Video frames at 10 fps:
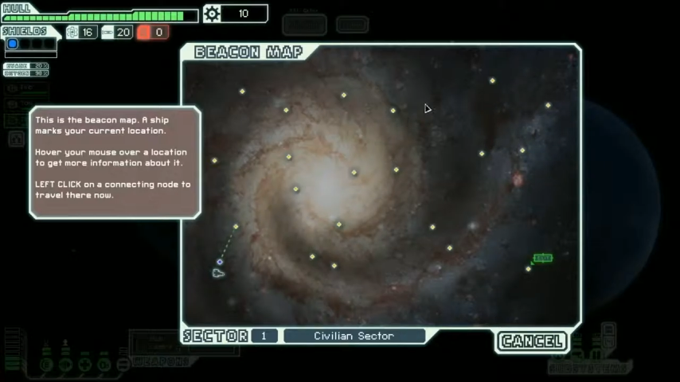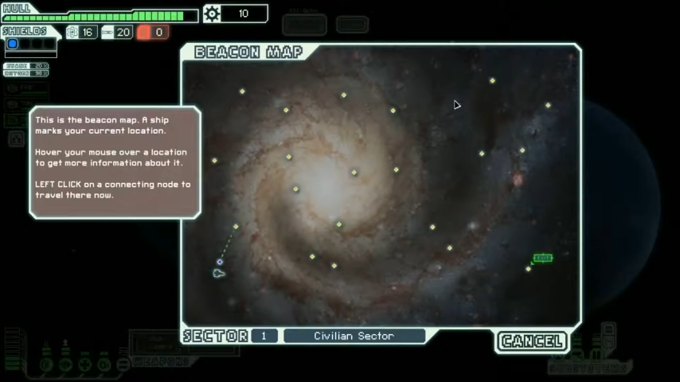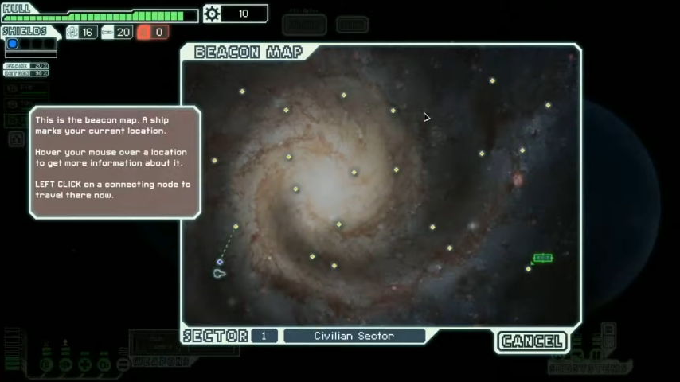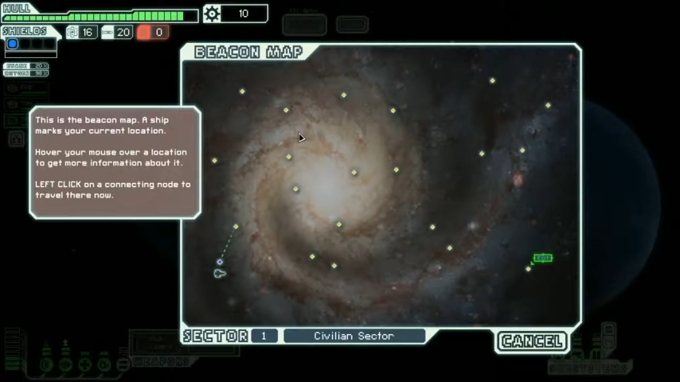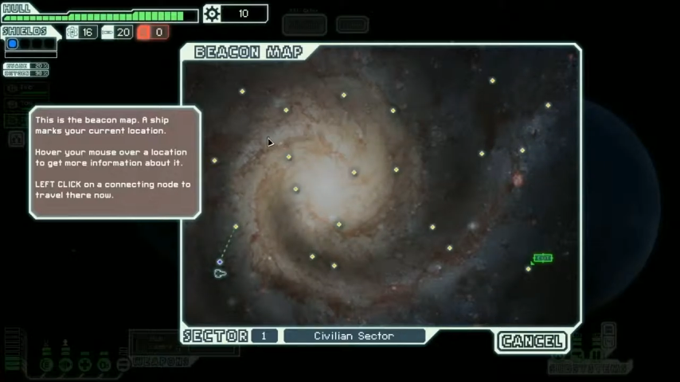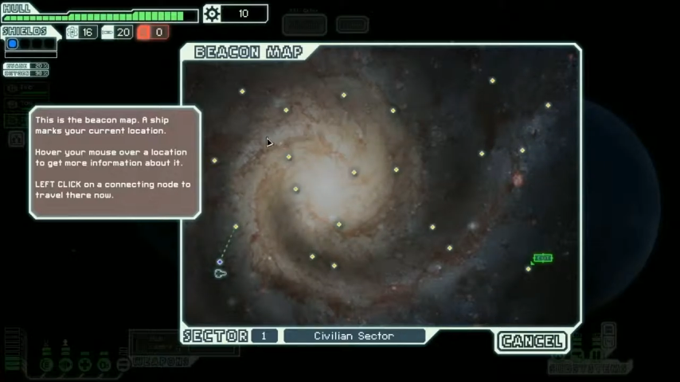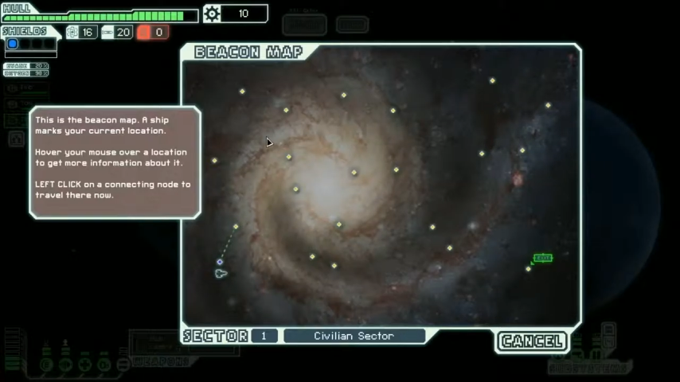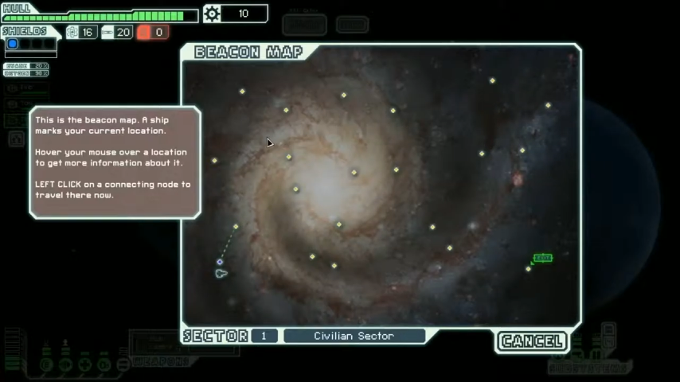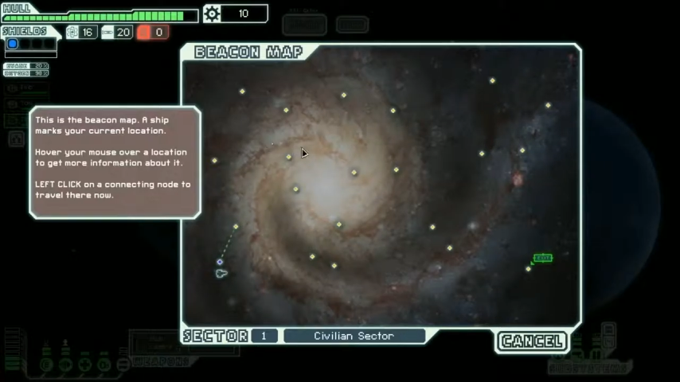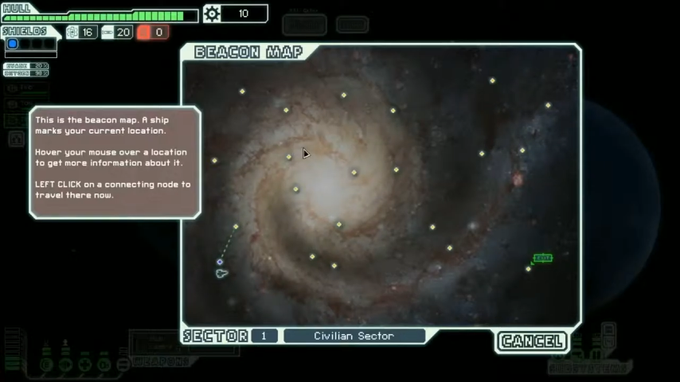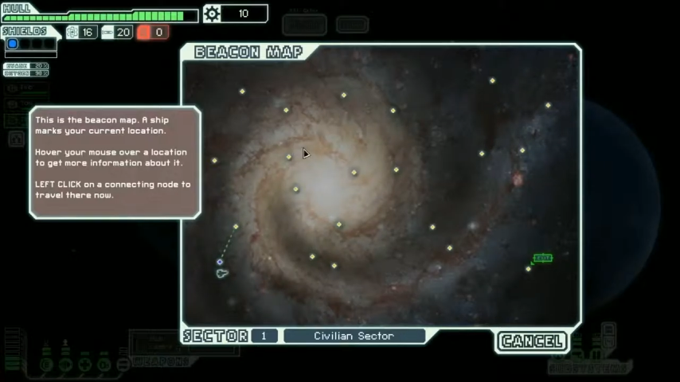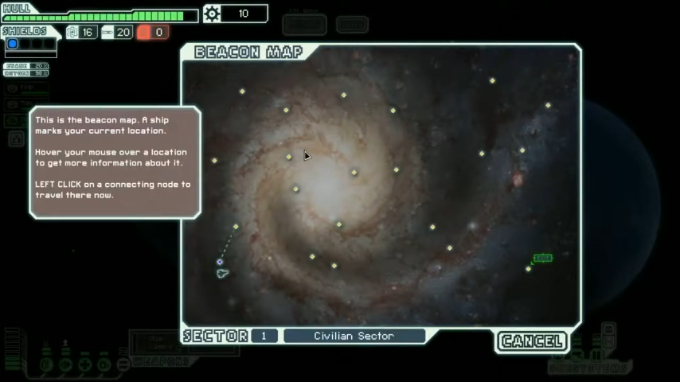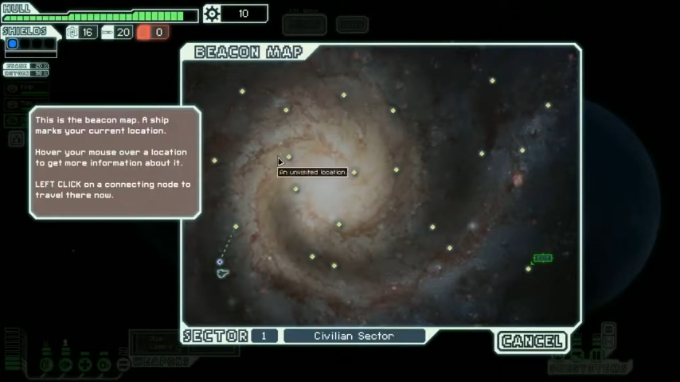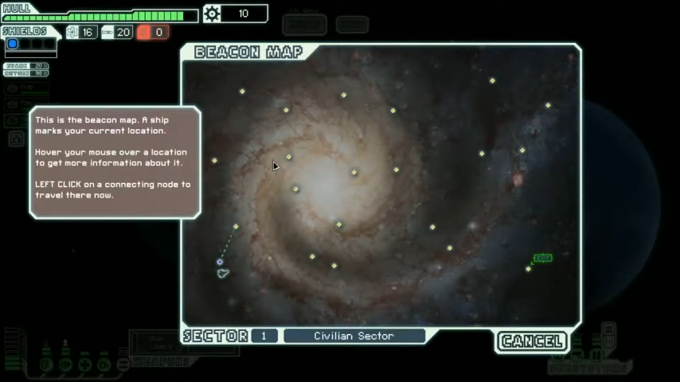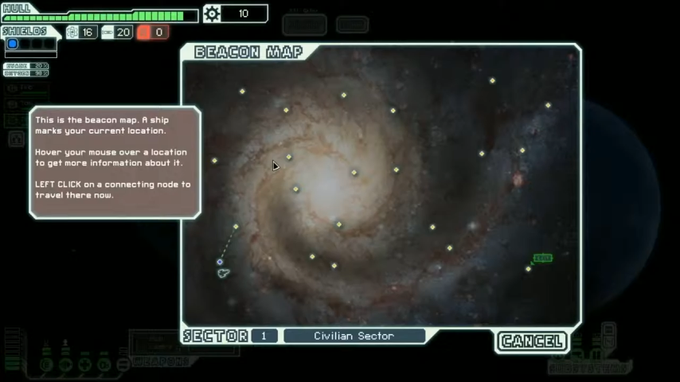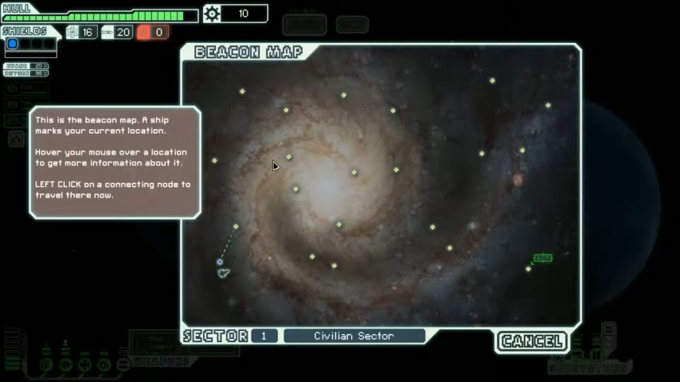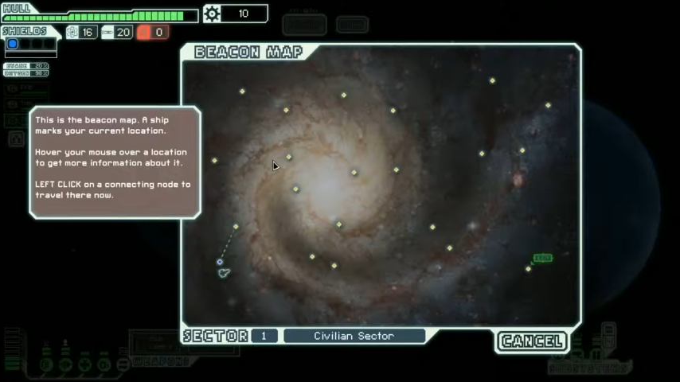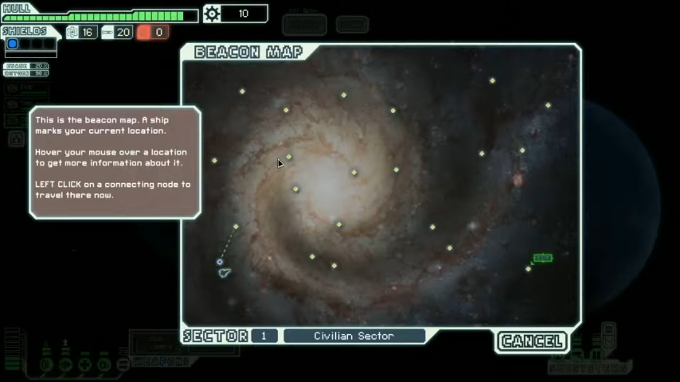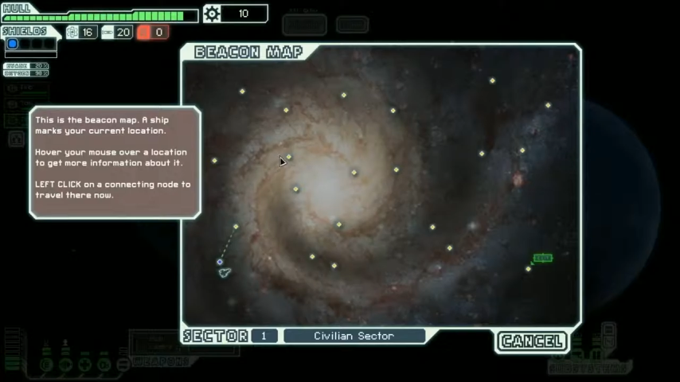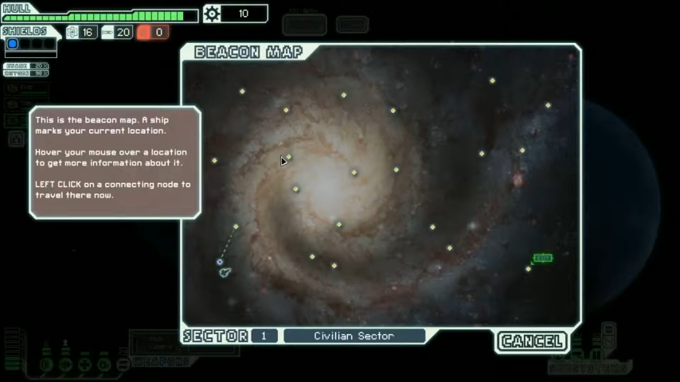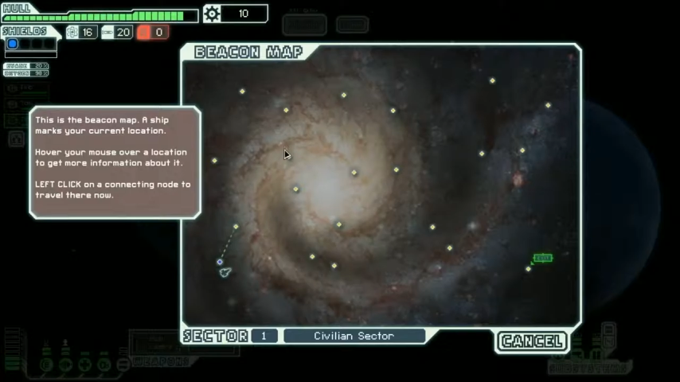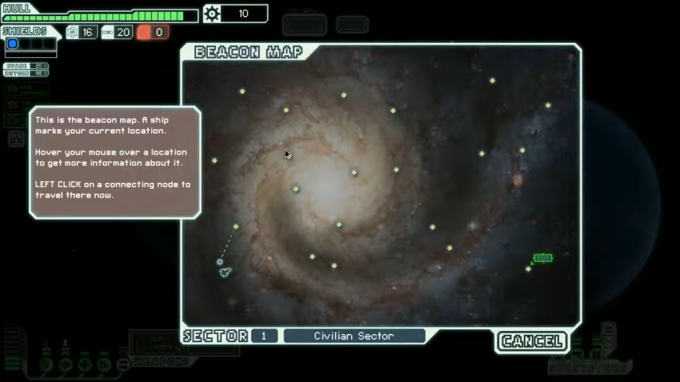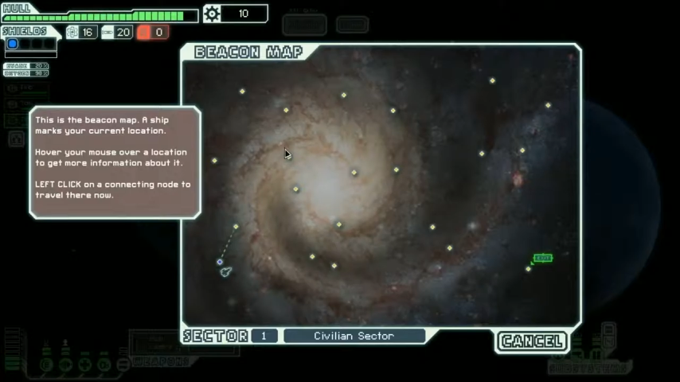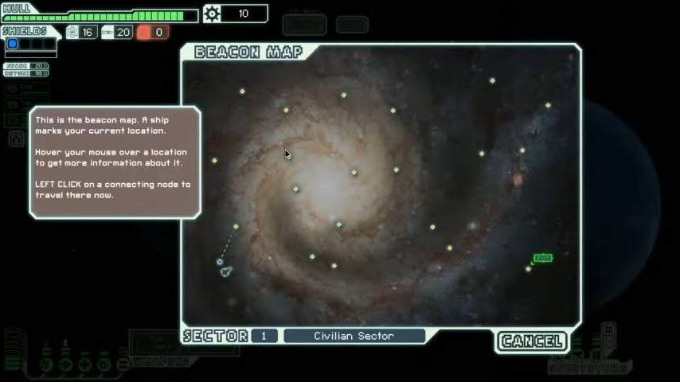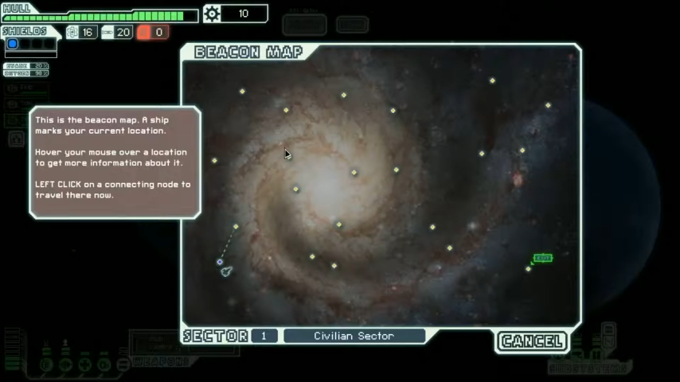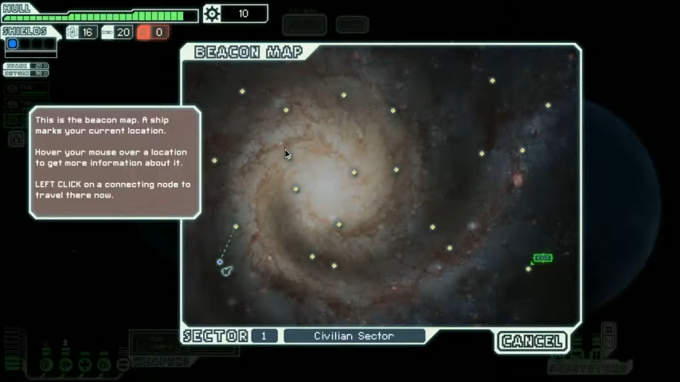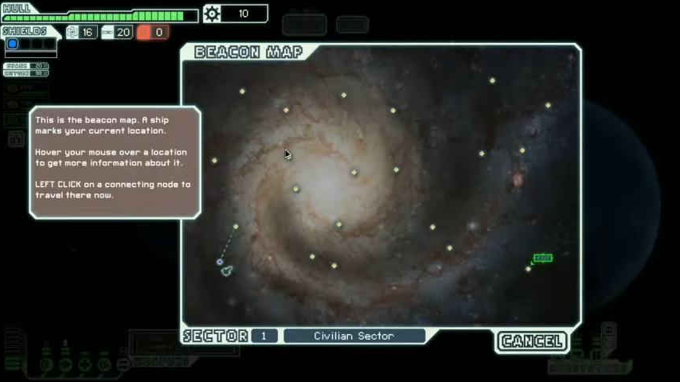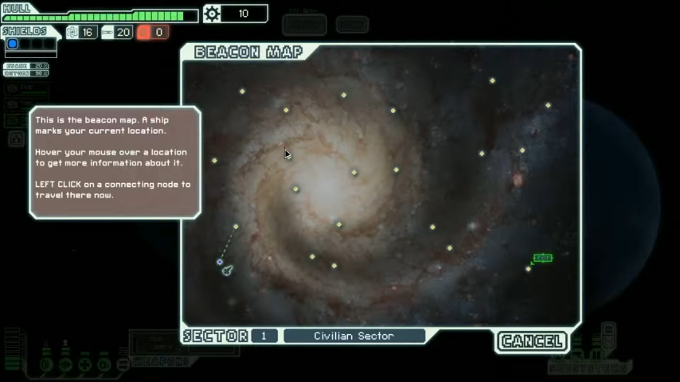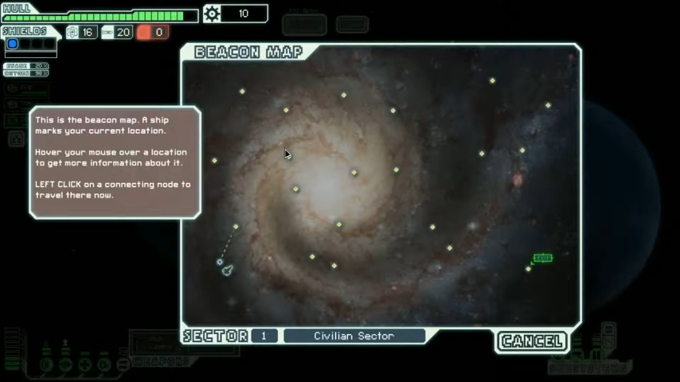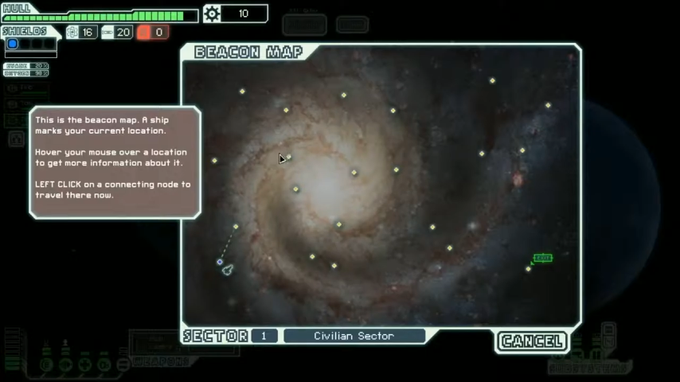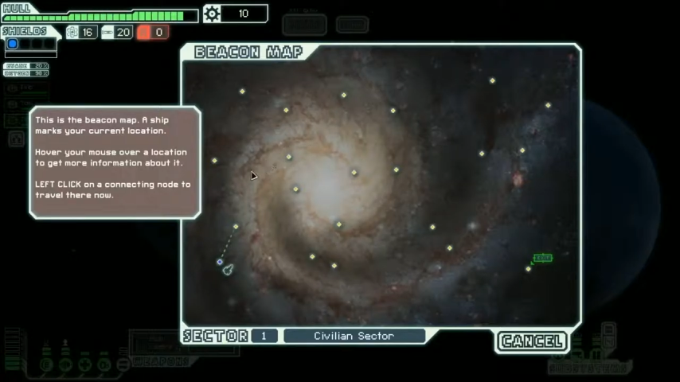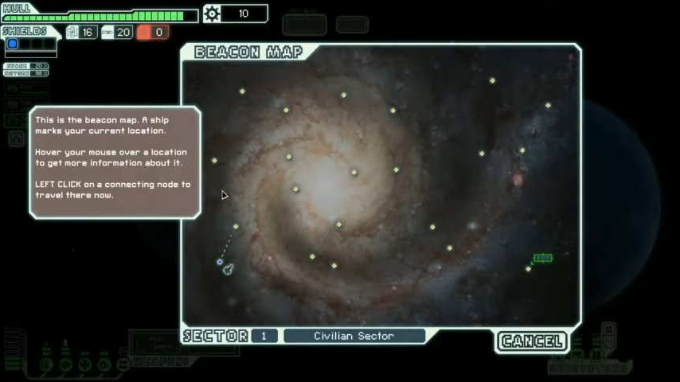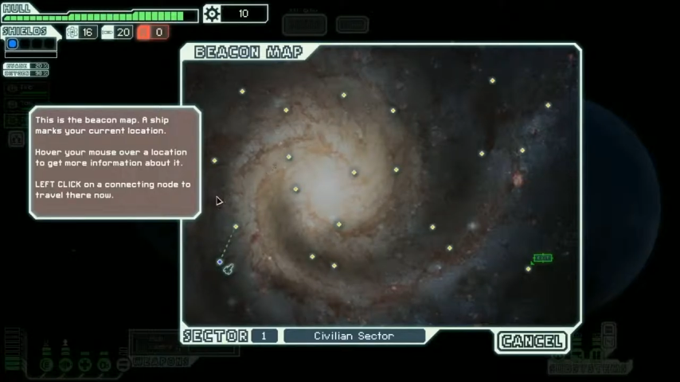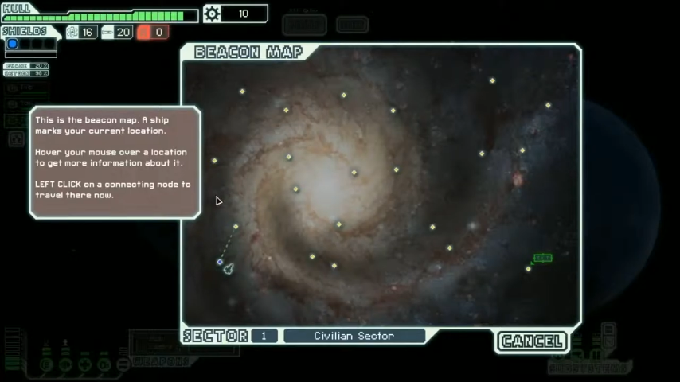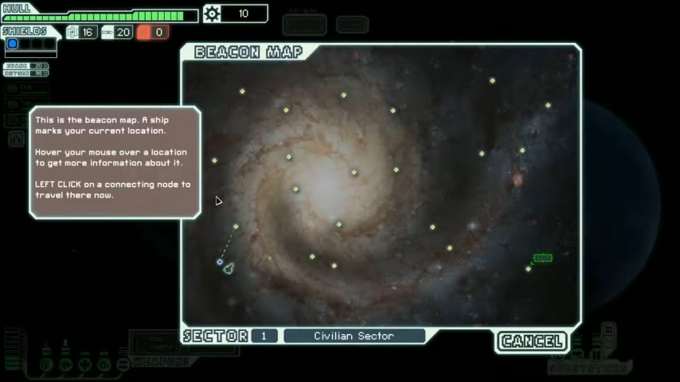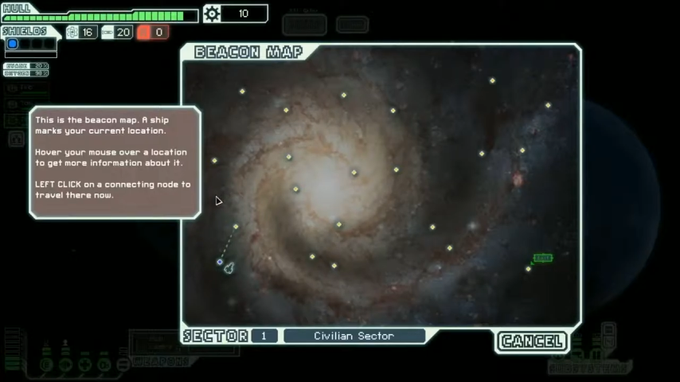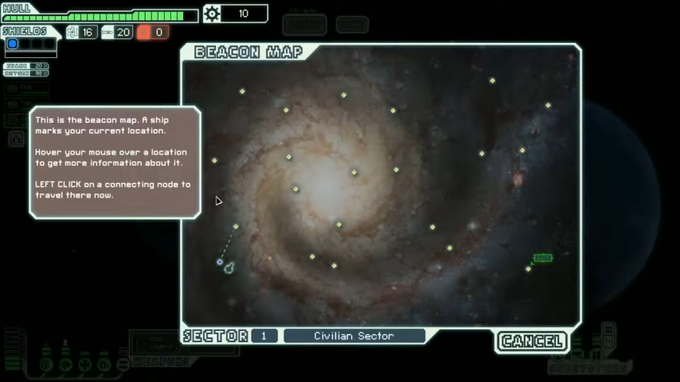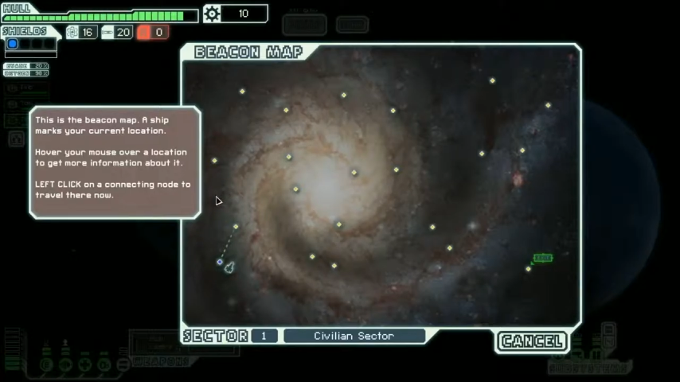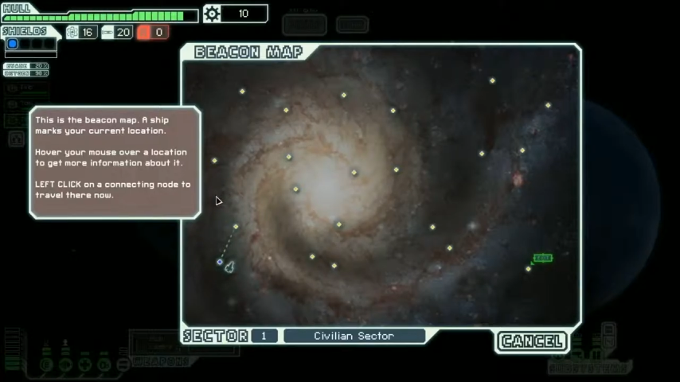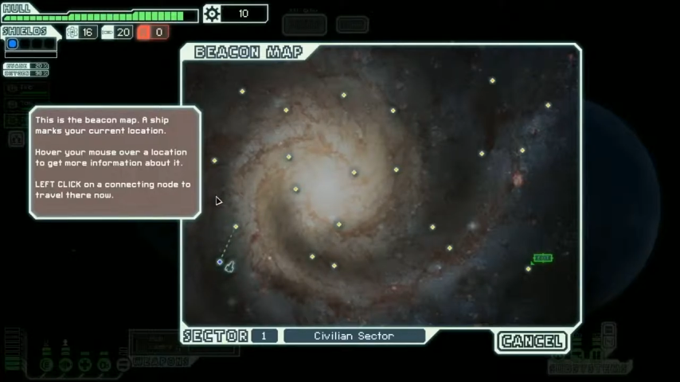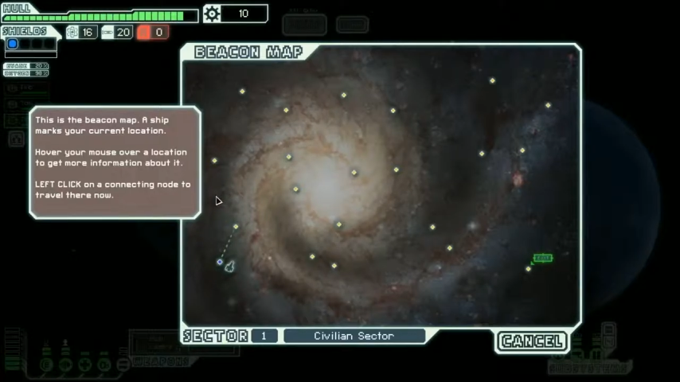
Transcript: [unreadable: no face in view]